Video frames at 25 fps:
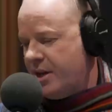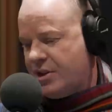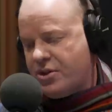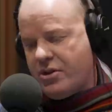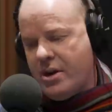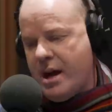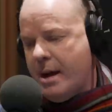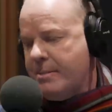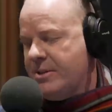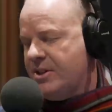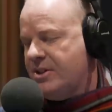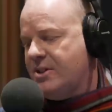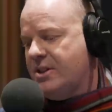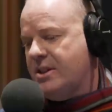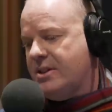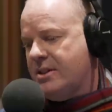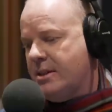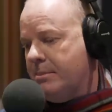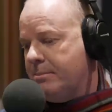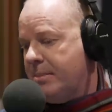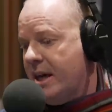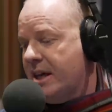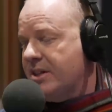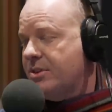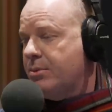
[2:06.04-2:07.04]
A tram is just
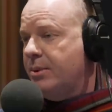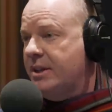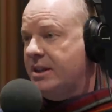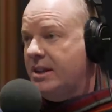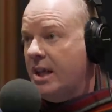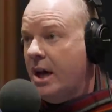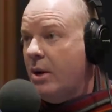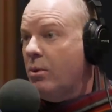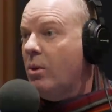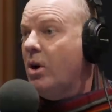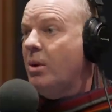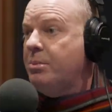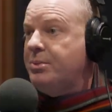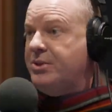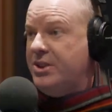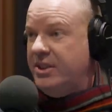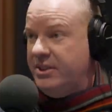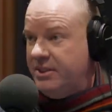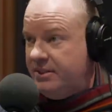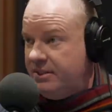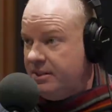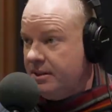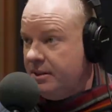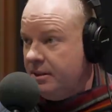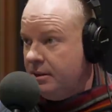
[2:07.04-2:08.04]
a bus with no
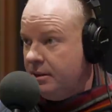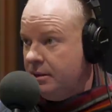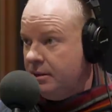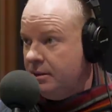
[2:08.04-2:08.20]
options.